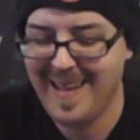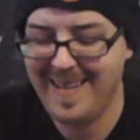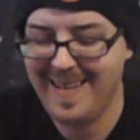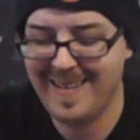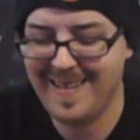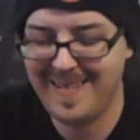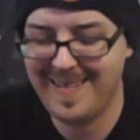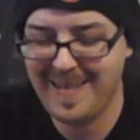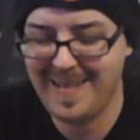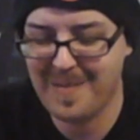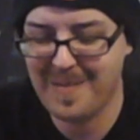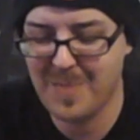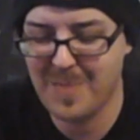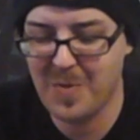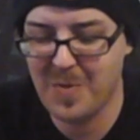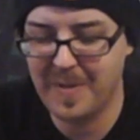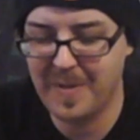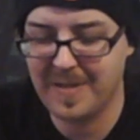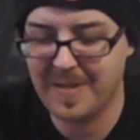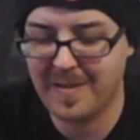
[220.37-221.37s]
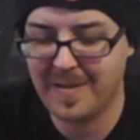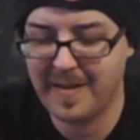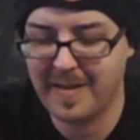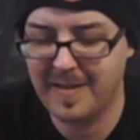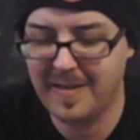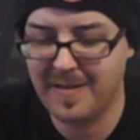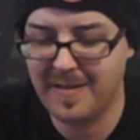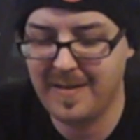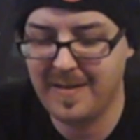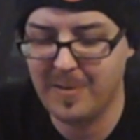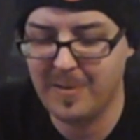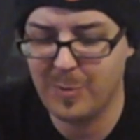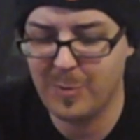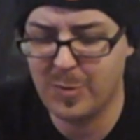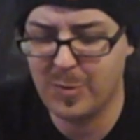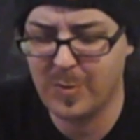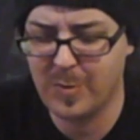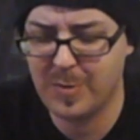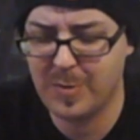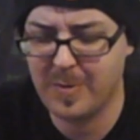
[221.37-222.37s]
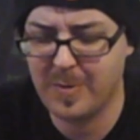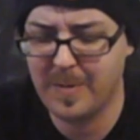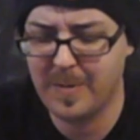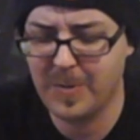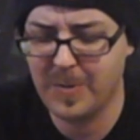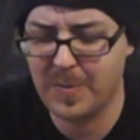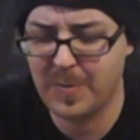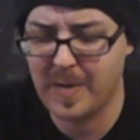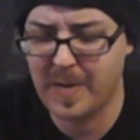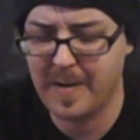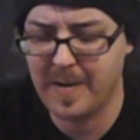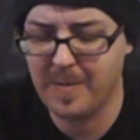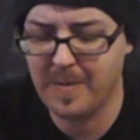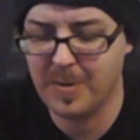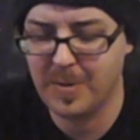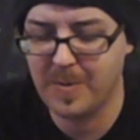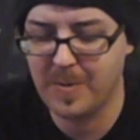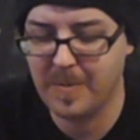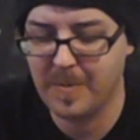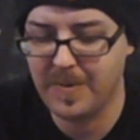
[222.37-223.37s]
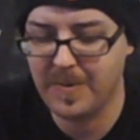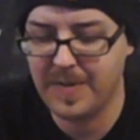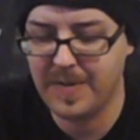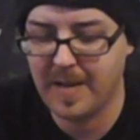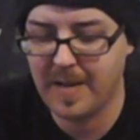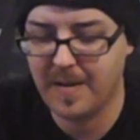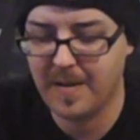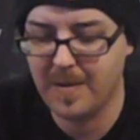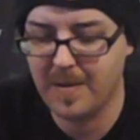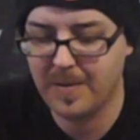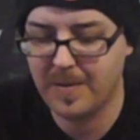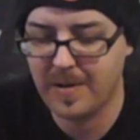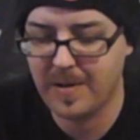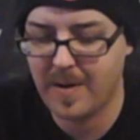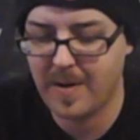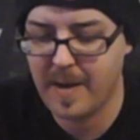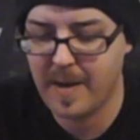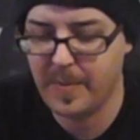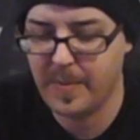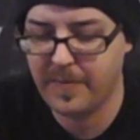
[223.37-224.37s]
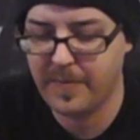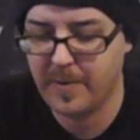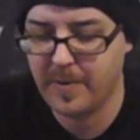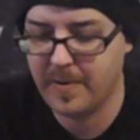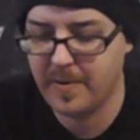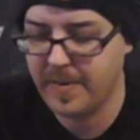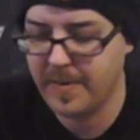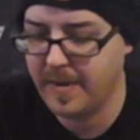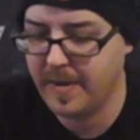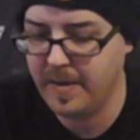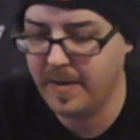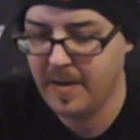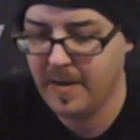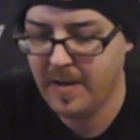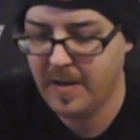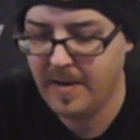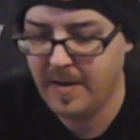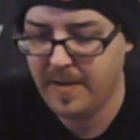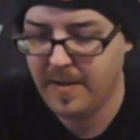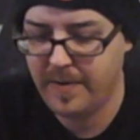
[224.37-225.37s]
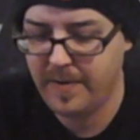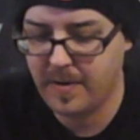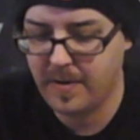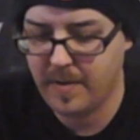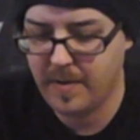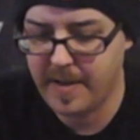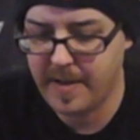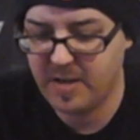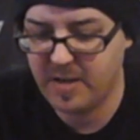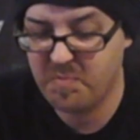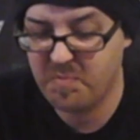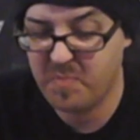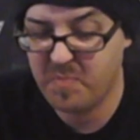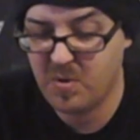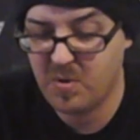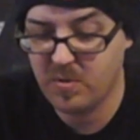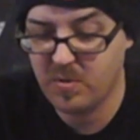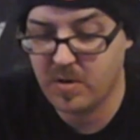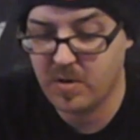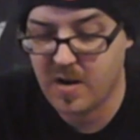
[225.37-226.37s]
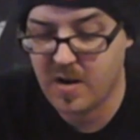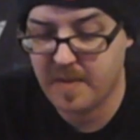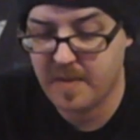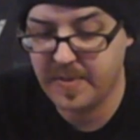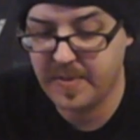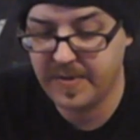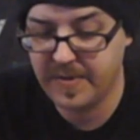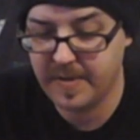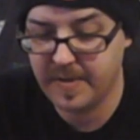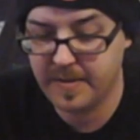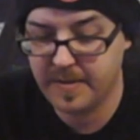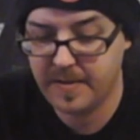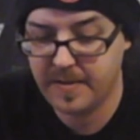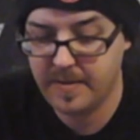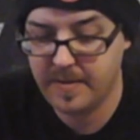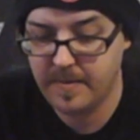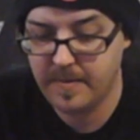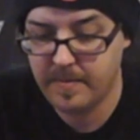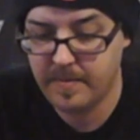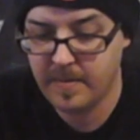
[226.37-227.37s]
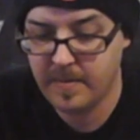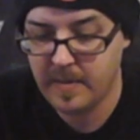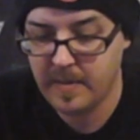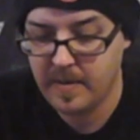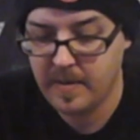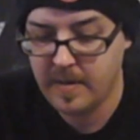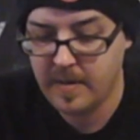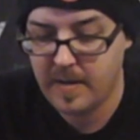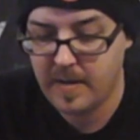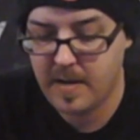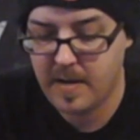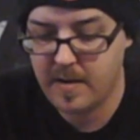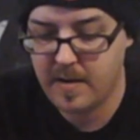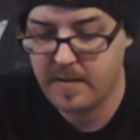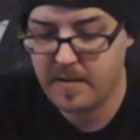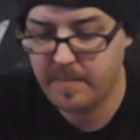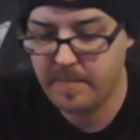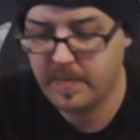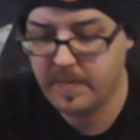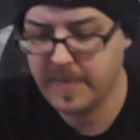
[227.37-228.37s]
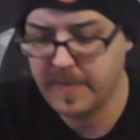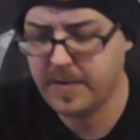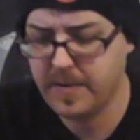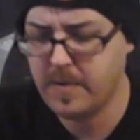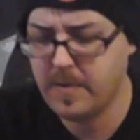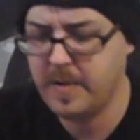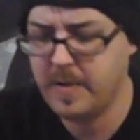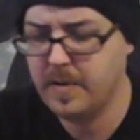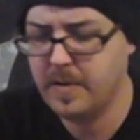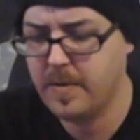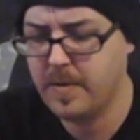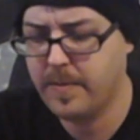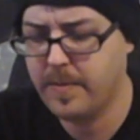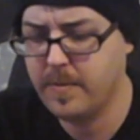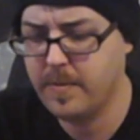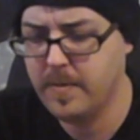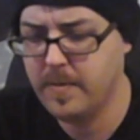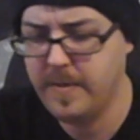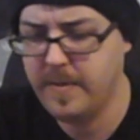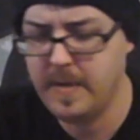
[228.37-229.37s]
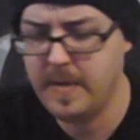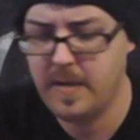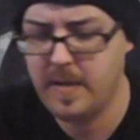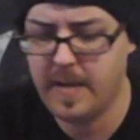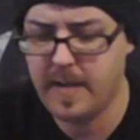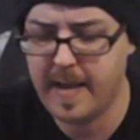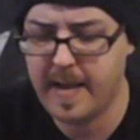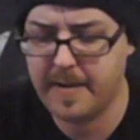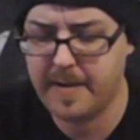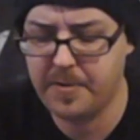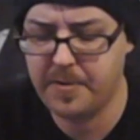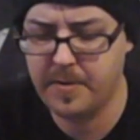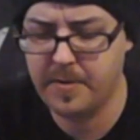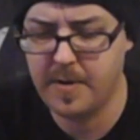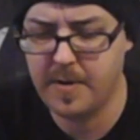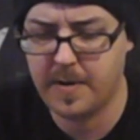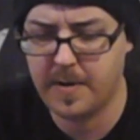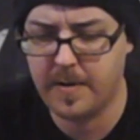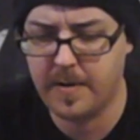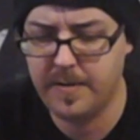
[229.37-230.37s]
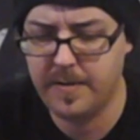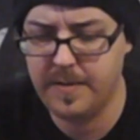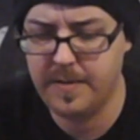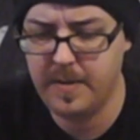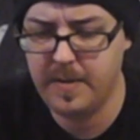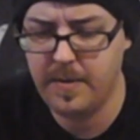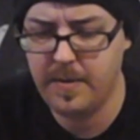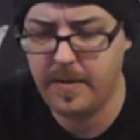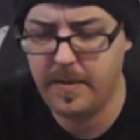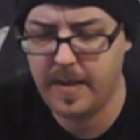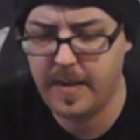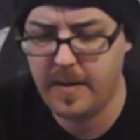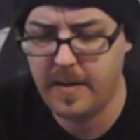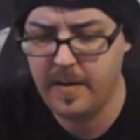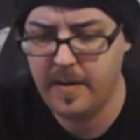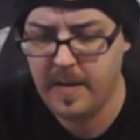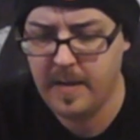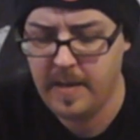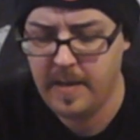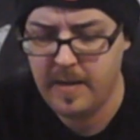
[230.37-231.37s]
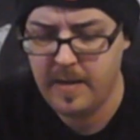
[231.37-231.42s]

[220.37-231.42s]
You gotta take a moment to like distinguish which one was brown and which one was yellow, so I prefer that they're like polar opposites. Let's go ahead and go through the action cards that you get.